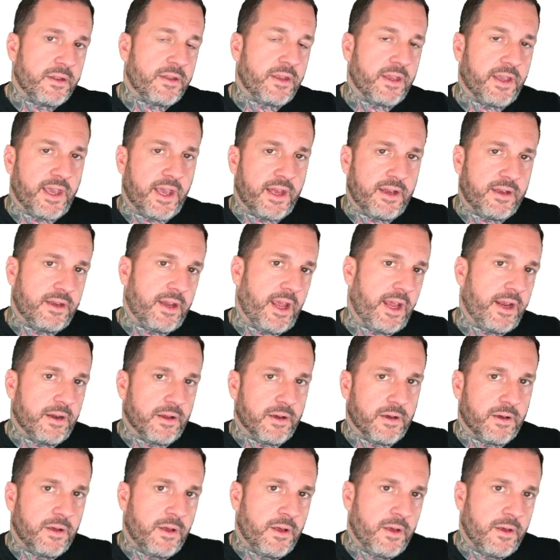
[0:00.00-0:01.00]
to get
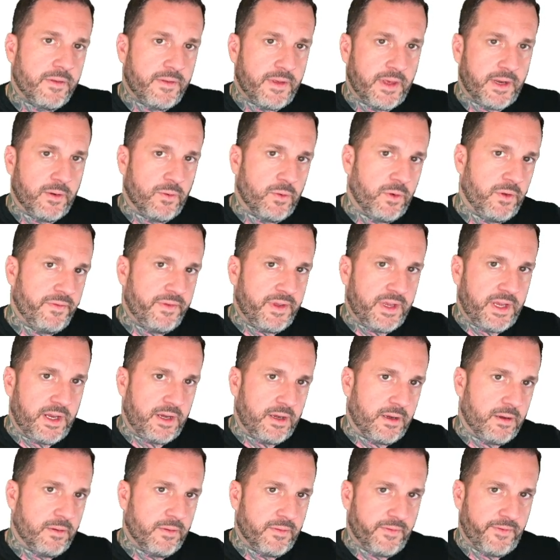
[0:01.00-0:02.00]
data that it will
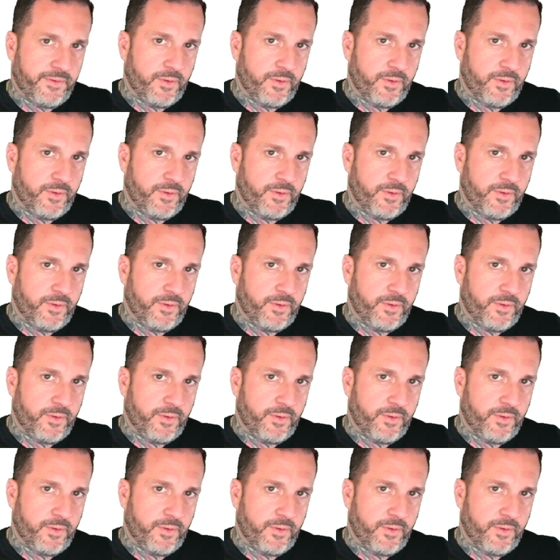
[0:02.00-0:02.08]
need